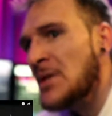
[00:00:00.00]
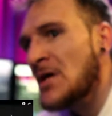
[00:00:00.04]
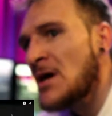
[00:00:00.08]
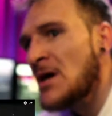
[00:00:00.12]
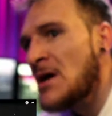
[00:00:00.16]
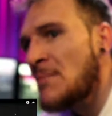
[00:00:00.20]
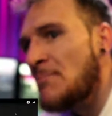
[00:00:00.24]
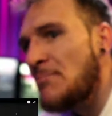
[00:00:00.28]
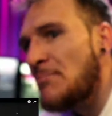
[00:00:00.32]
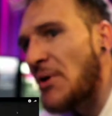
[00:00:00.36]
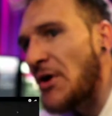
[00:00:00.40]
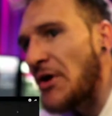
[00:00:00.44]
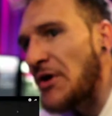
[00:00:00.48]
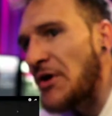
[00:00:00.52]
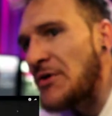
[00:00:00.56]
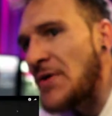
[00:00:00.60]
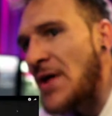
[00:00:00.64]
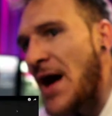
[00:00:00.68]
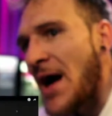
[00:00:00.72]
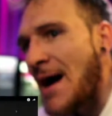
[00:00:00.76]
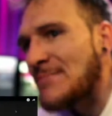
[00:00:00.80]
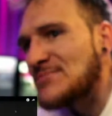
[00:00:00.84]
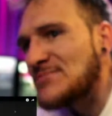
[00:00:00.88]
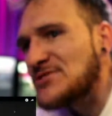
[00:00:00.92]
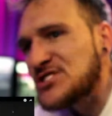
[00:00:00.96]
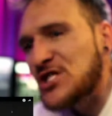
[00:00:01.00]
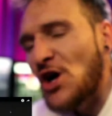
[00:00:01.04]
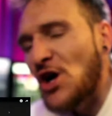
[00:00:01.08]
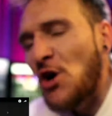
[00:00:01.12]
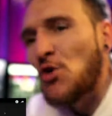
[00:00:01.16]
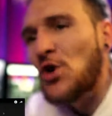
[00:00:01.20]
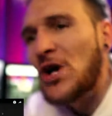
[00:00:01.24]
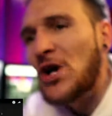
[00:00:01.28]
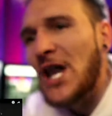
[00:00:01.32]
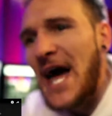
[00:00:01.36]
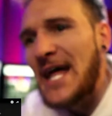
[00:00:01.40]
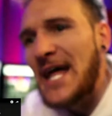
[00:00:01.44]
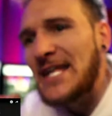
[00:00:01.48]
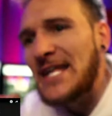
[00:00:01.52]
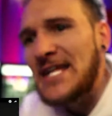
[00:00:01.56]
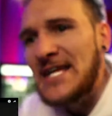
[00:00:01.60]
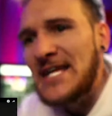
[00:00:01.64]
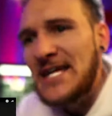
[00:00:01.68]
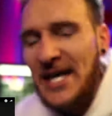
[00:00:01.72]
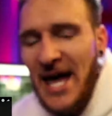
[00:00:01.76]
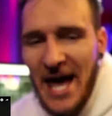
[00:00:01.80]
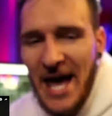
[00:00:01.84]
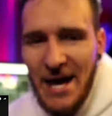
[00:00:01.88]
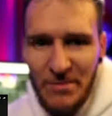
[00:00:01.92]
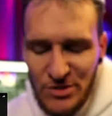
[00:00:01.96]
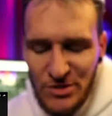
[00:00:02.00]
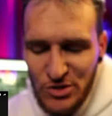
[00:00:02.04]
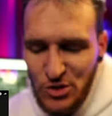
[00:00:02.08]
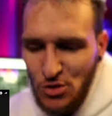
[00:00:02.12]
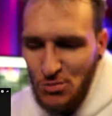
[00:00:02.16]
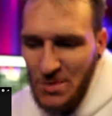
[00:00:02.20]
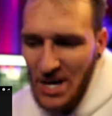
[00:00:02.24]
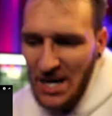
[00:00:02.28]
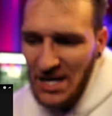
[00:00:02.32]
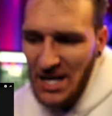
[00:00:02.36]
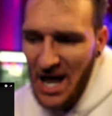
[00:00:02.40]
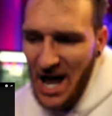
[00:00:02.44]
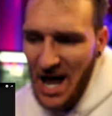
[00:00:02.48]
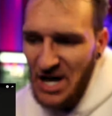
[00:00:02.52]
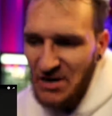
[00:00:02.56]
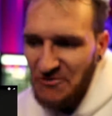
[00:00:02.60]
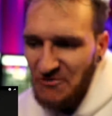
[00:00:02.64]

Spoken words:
But I'm so glad that he came into my life,